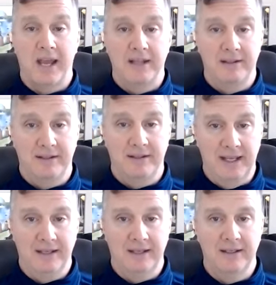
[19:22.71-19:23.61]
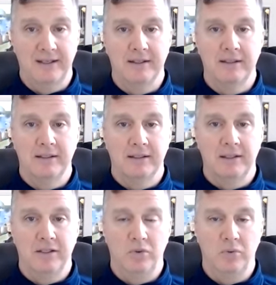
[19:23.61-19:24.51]
I think
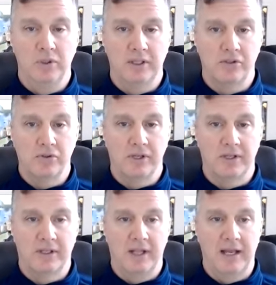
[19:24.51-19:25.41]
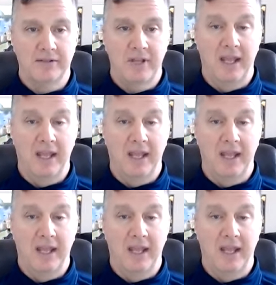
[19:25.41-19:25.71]
you will enjoy the class.